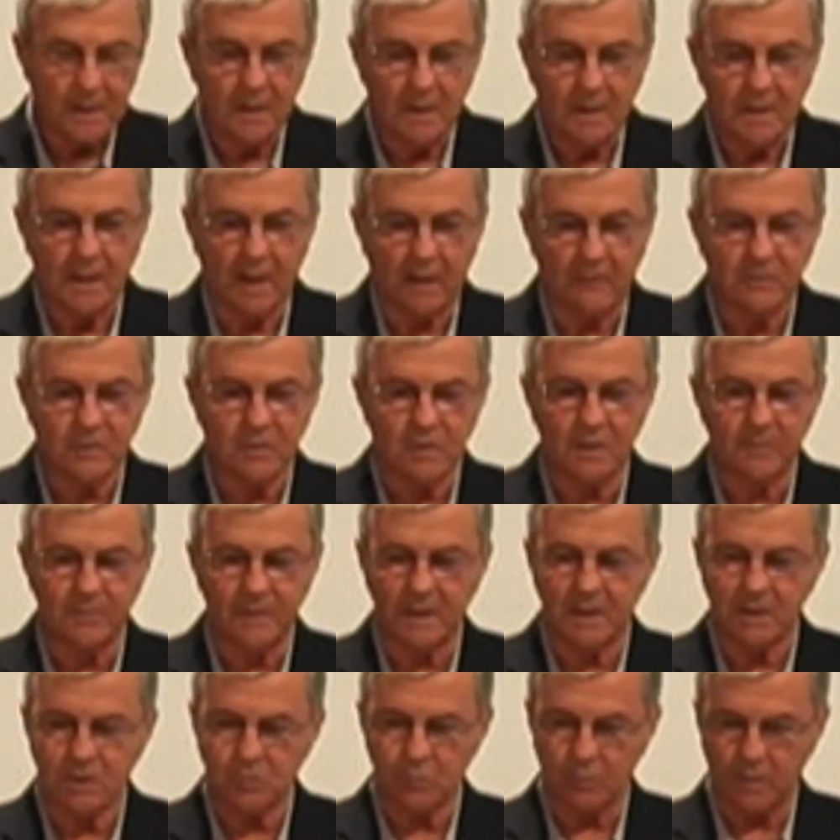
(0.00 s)
I was going to be
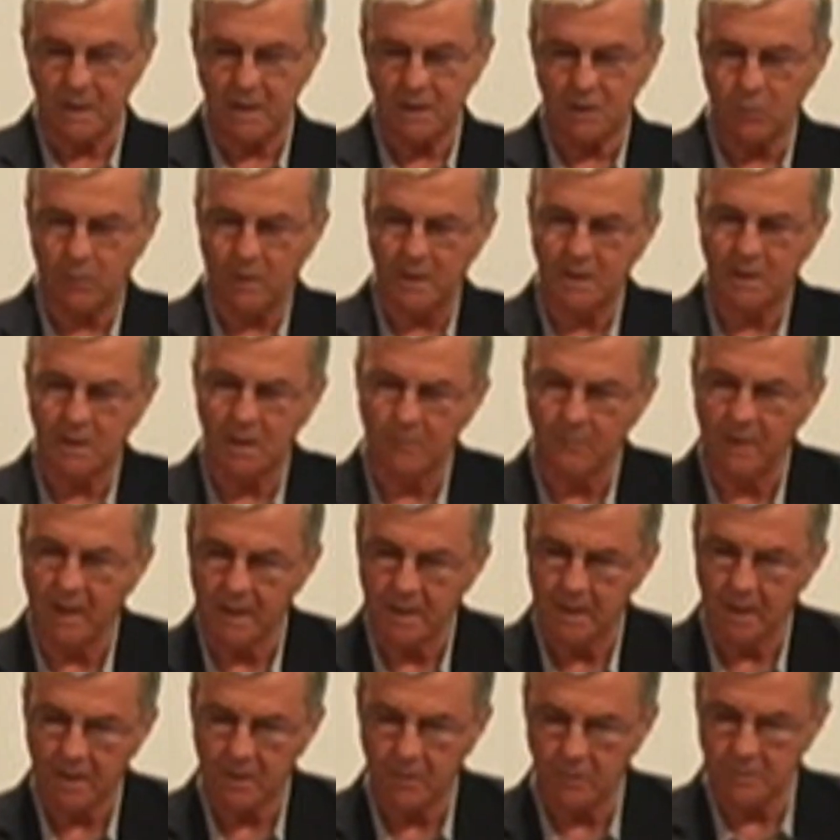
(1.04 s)
a 20-year man
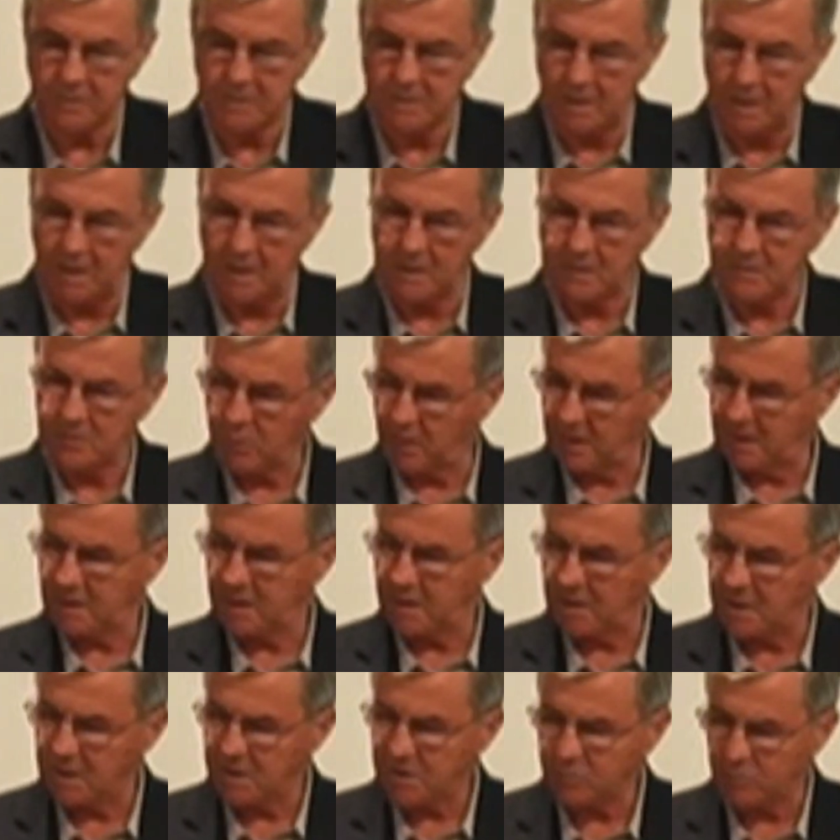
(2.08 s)
in the Coast Guard. 20
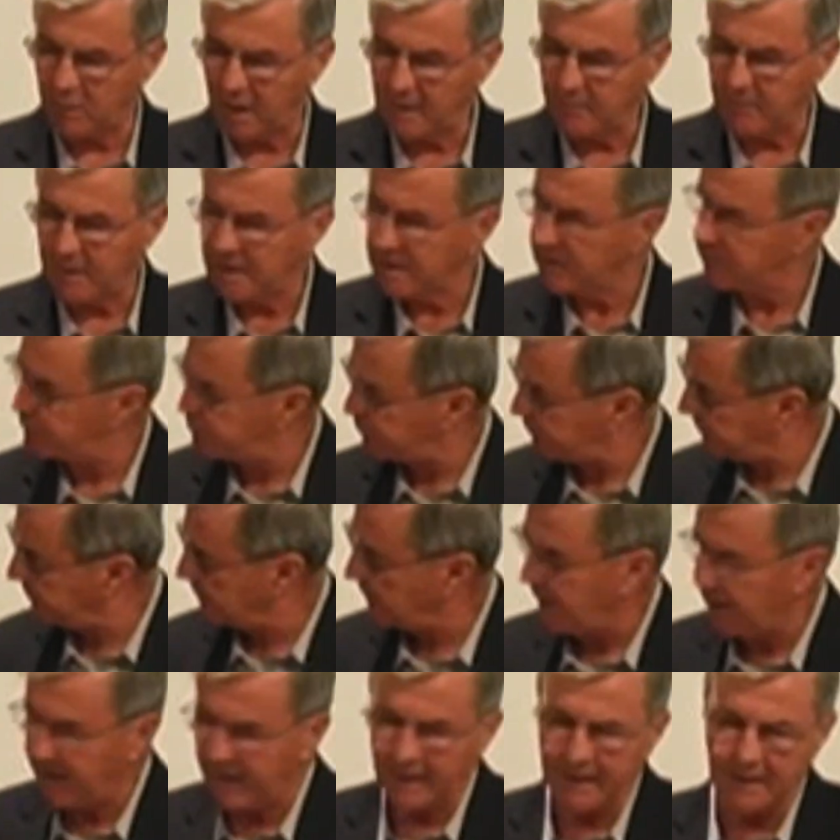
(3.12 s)
years, 20 minutes,
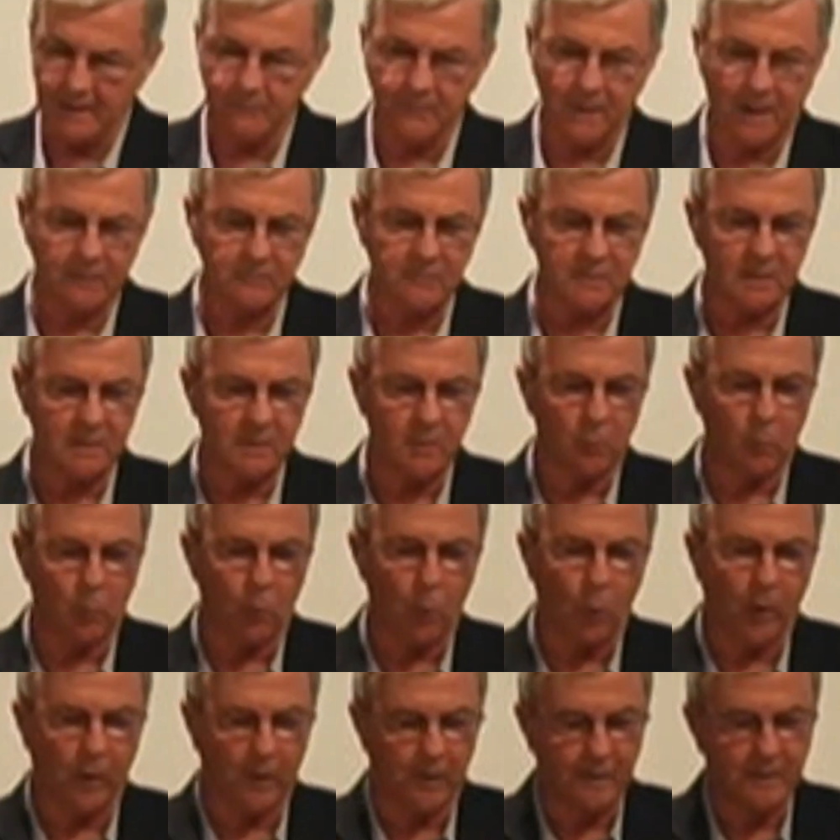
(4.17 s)
I'm out the
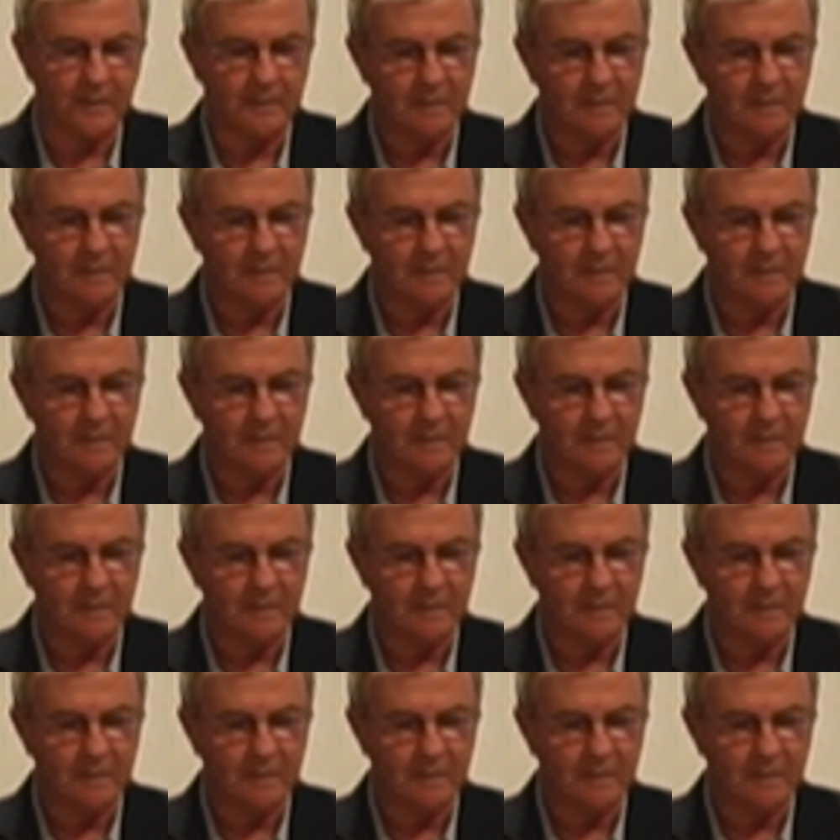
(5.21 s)
door.